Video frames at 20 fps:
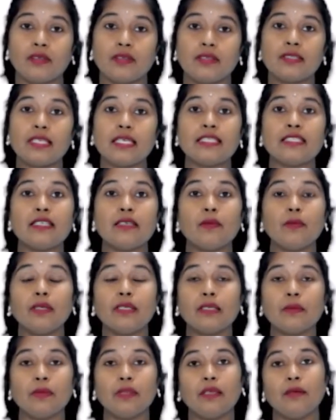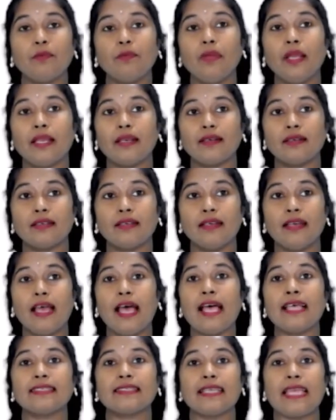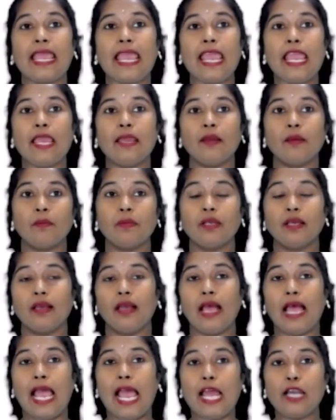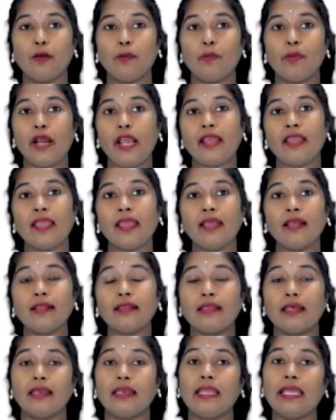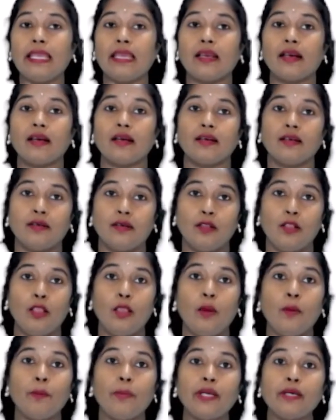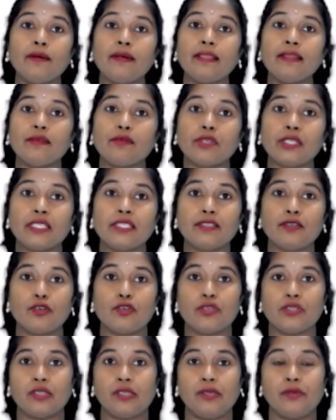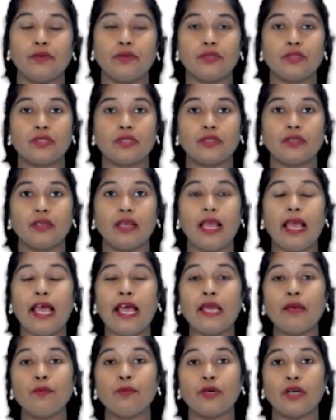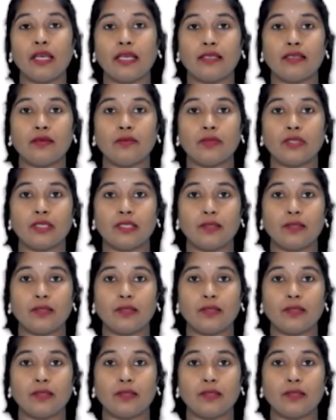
Sustainable development has aimed at breaking the link between the resource use and productivity.